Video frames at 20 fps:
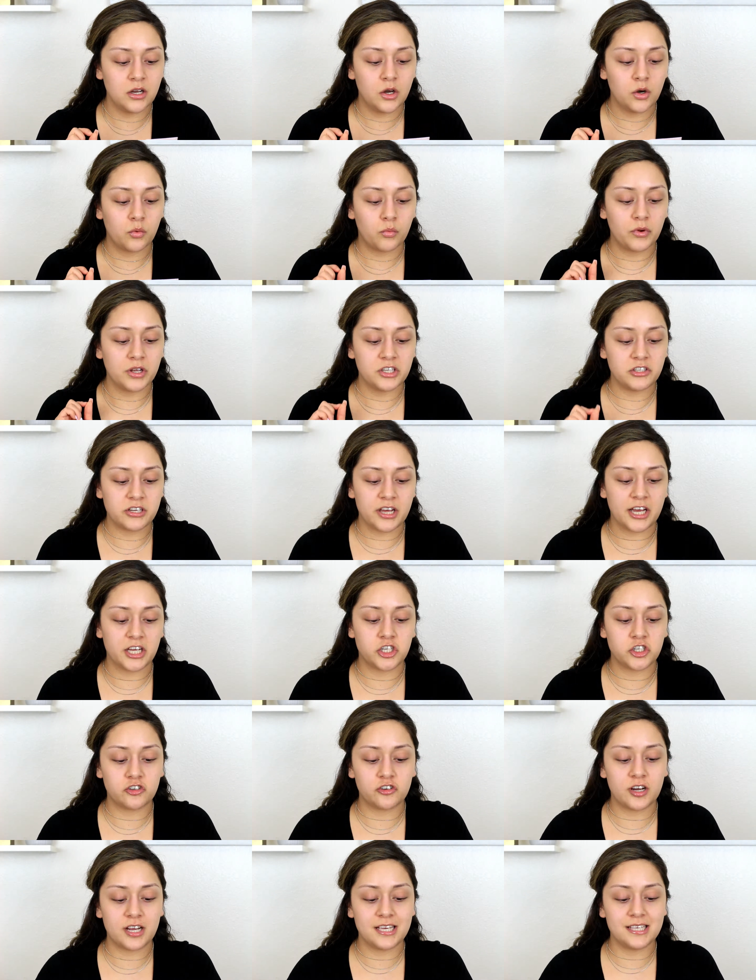
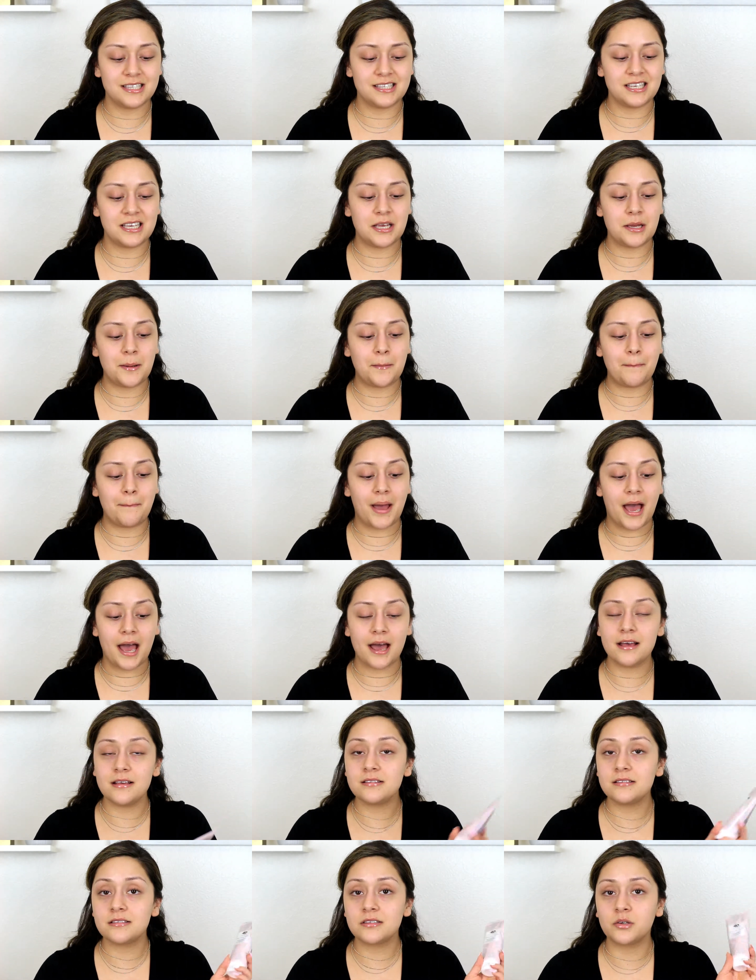Retexturizing
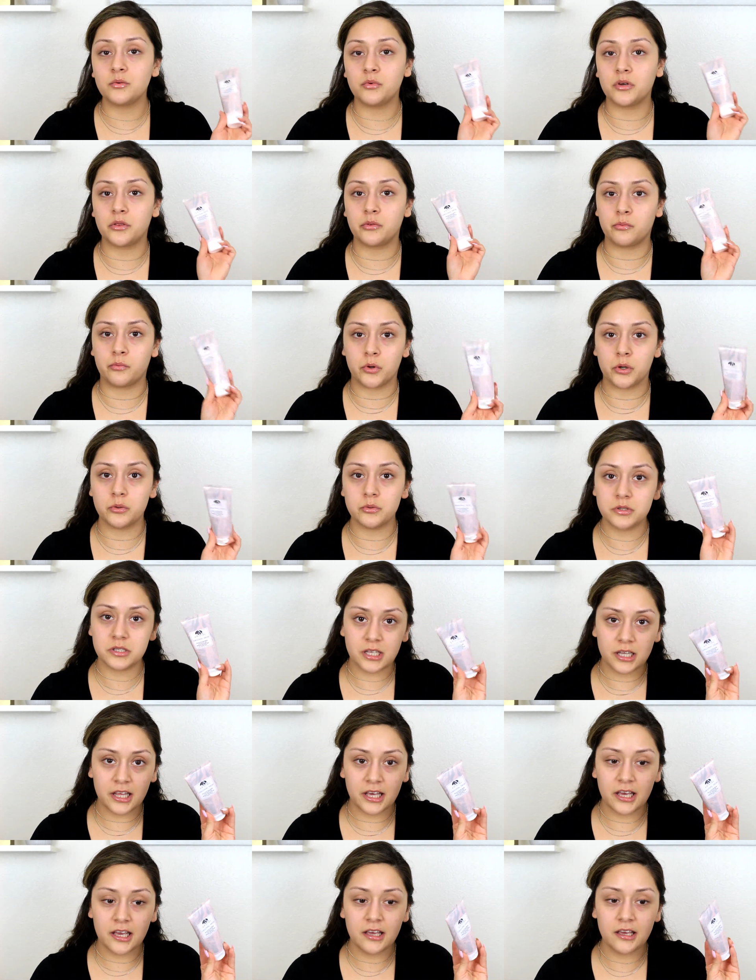Mask with Rose
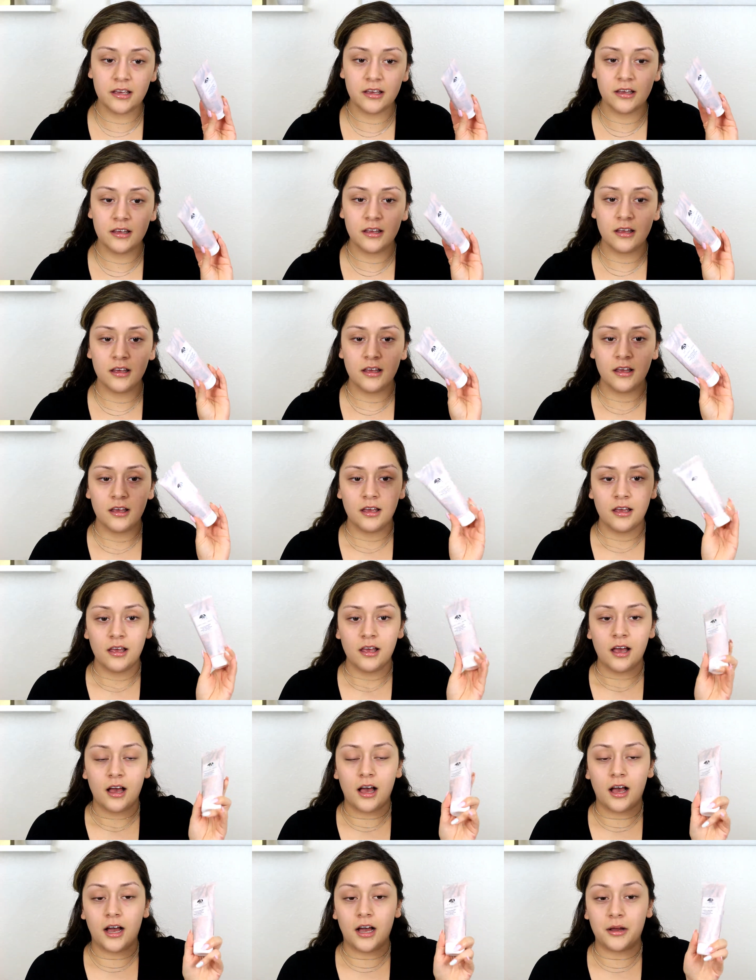Clay.
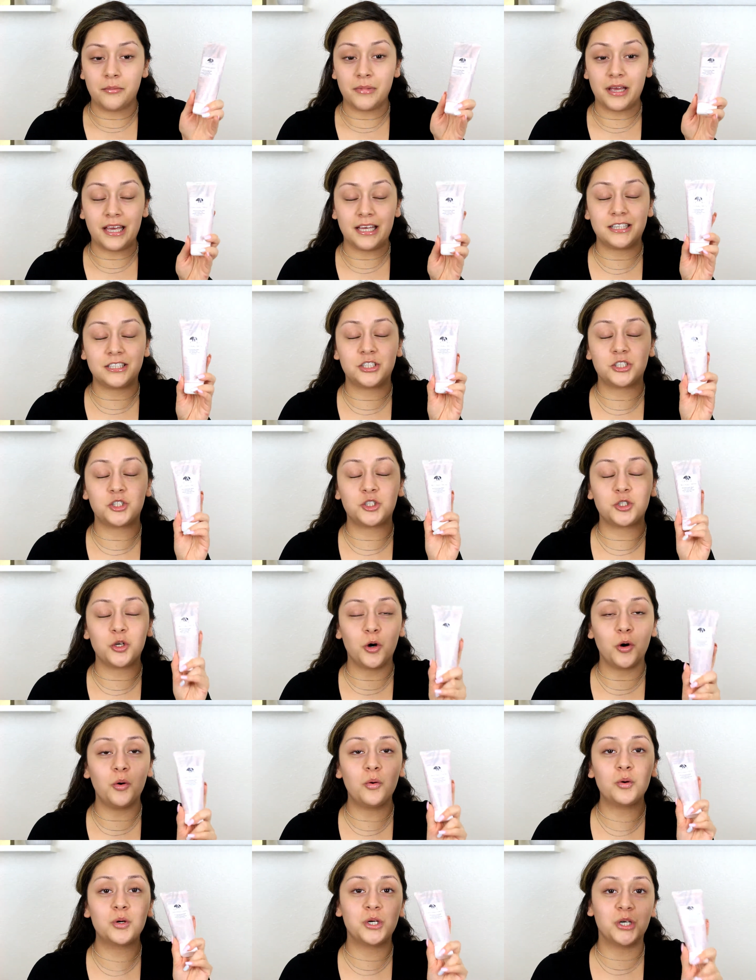It's
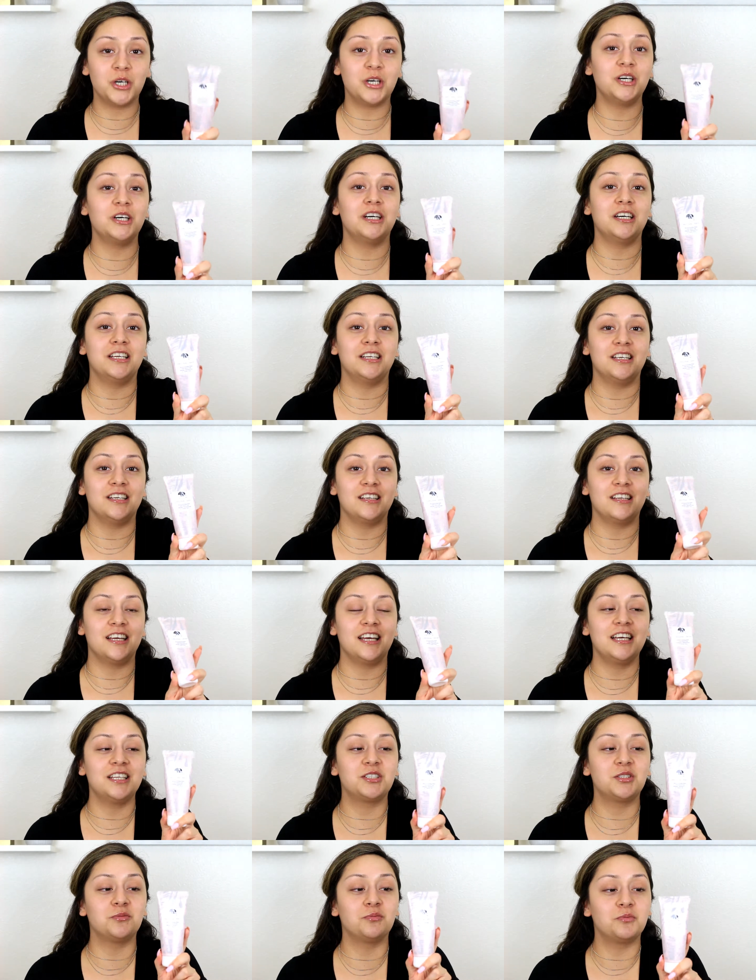so good.
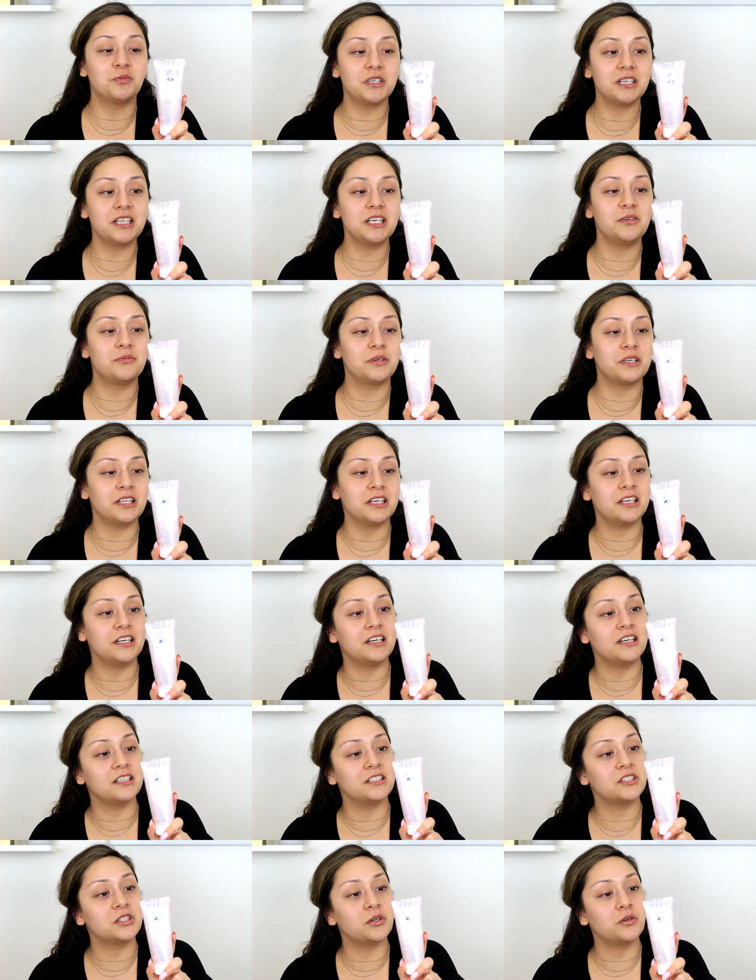It's really, really
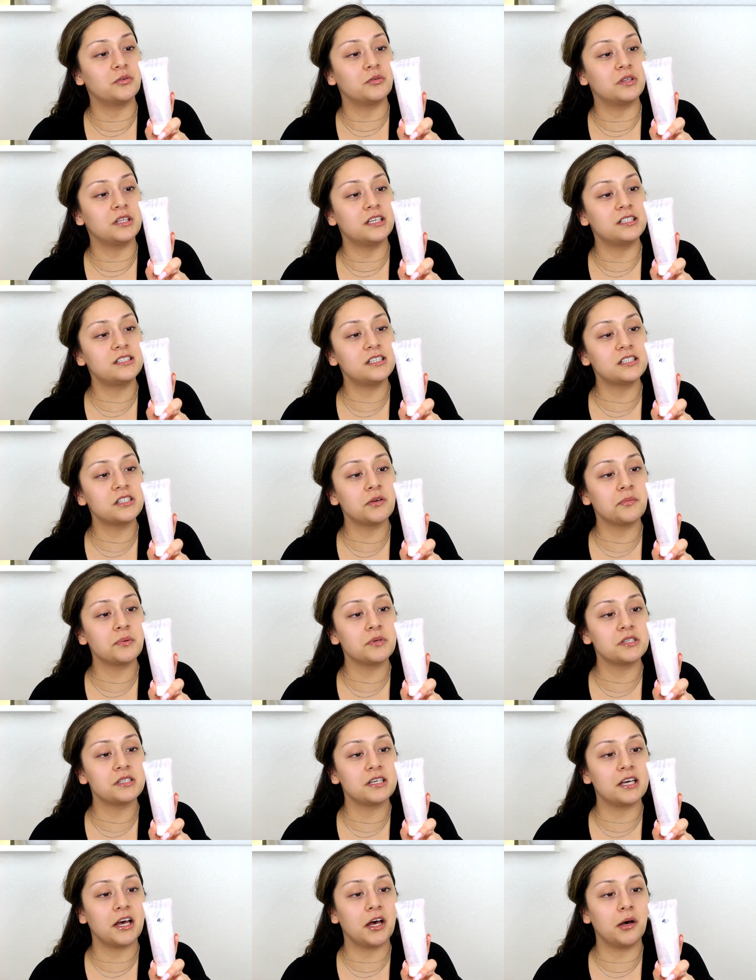good. So this is supposed
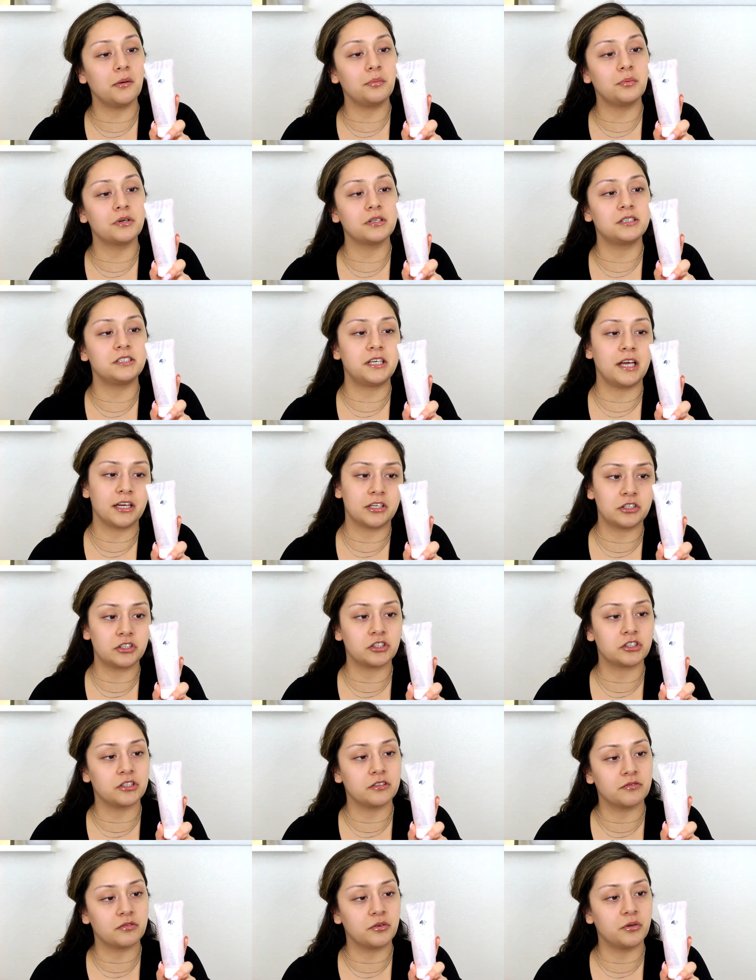to help with texture,
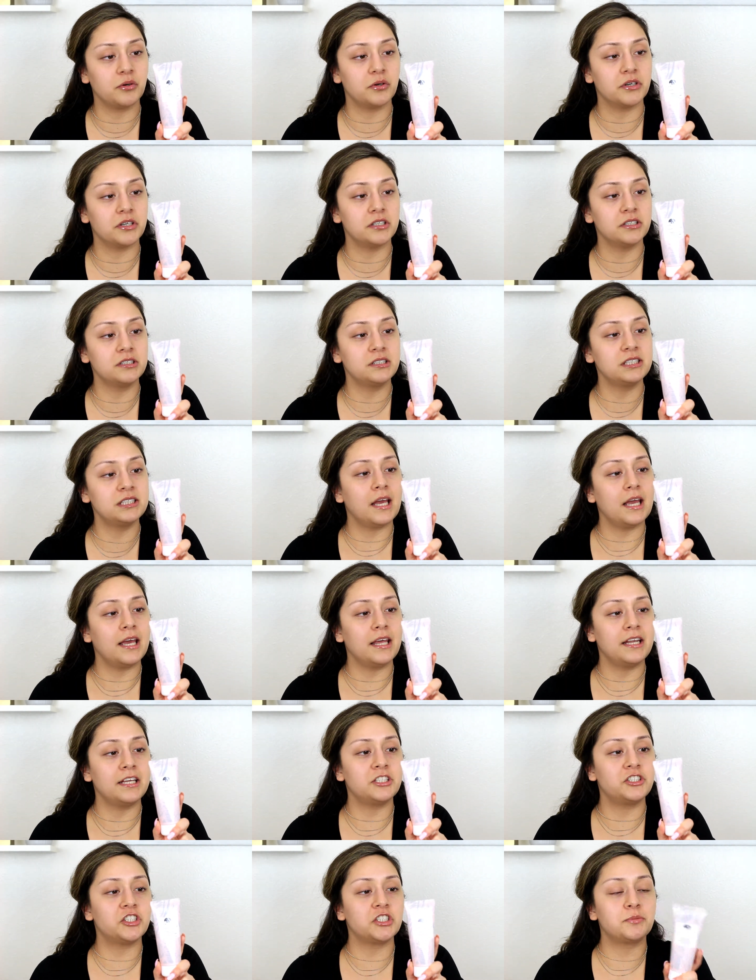of course, and
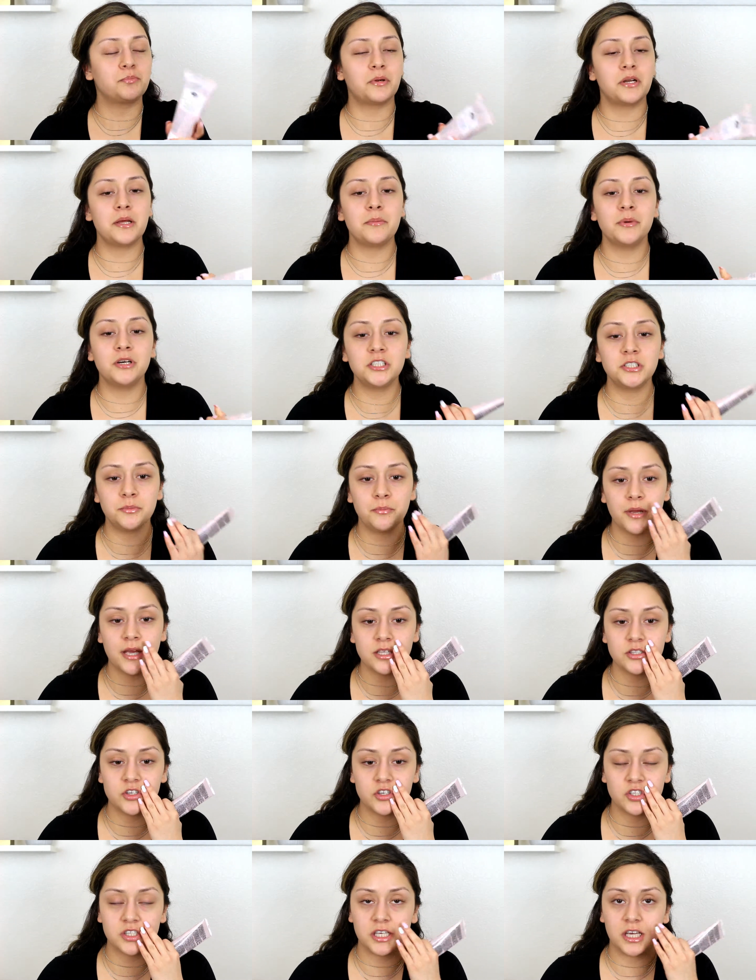it just pretty much makes
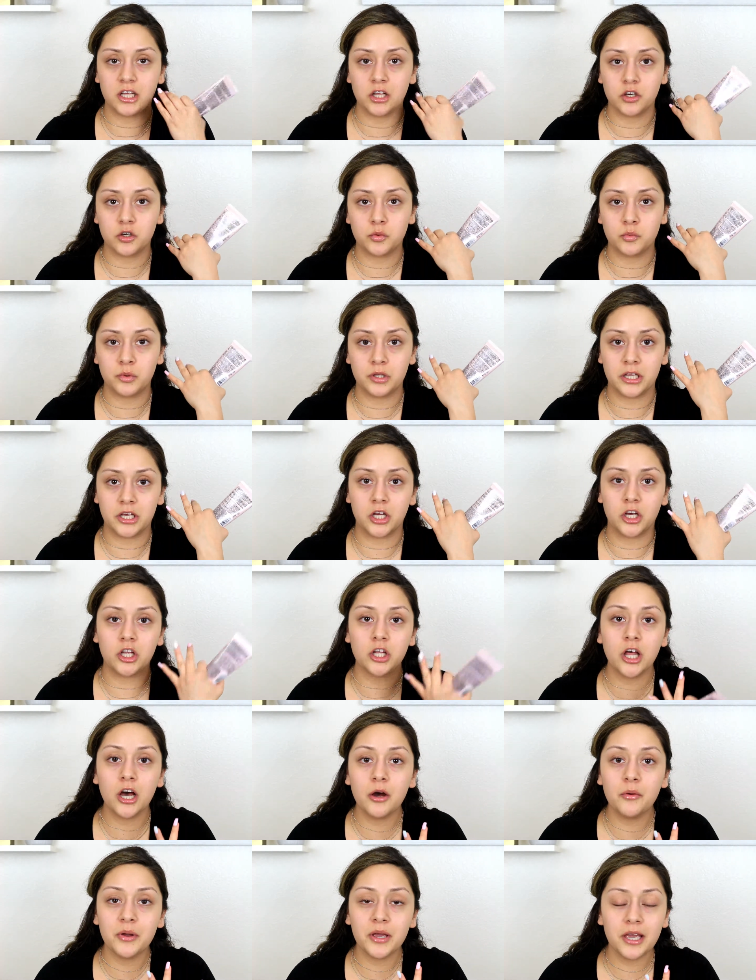your skin look really
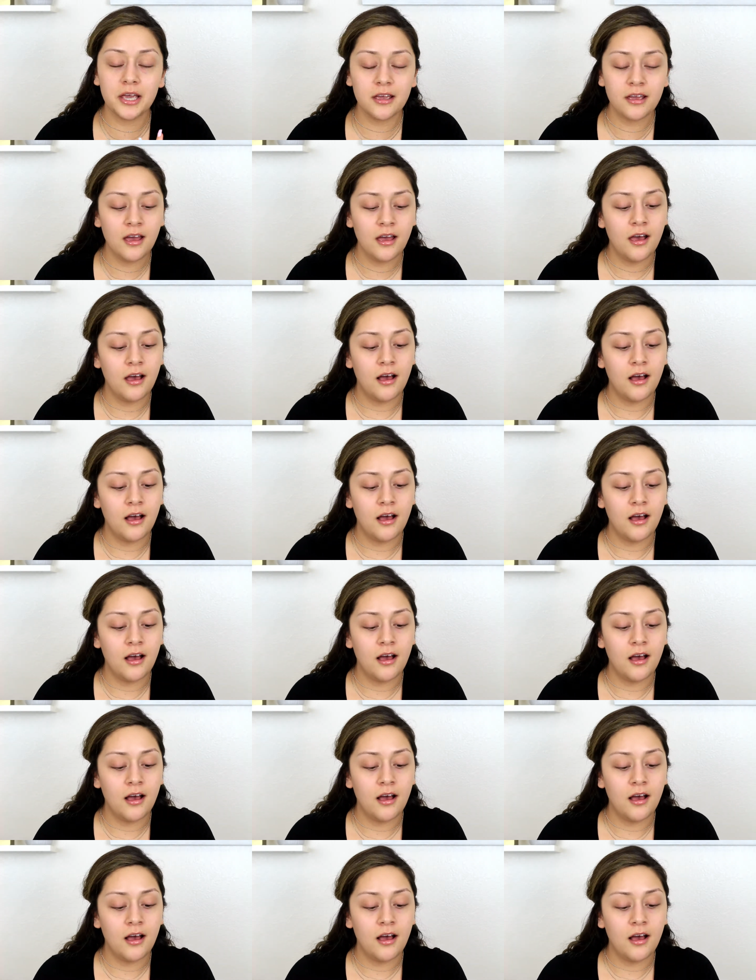glowy,